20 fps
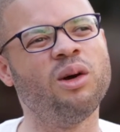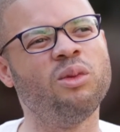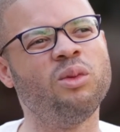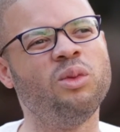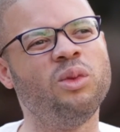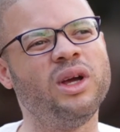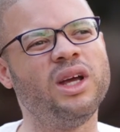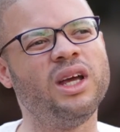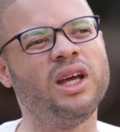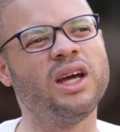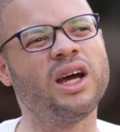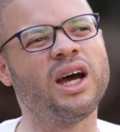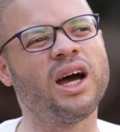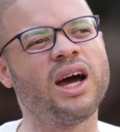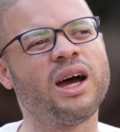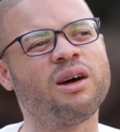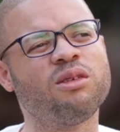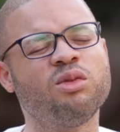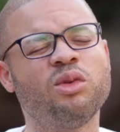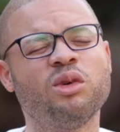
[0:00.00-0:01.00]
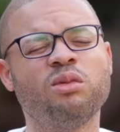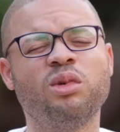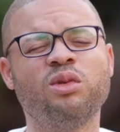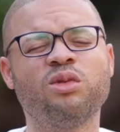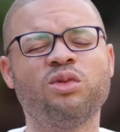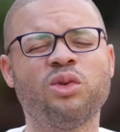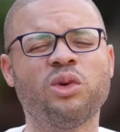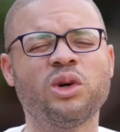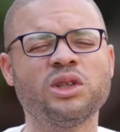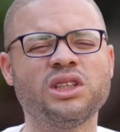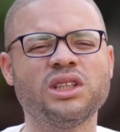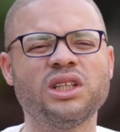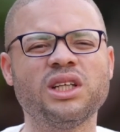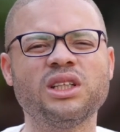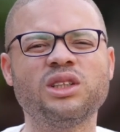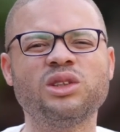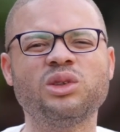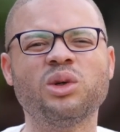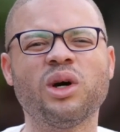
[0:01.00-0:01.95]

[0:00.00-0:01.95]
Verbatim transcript: We, uh, we've been fortunate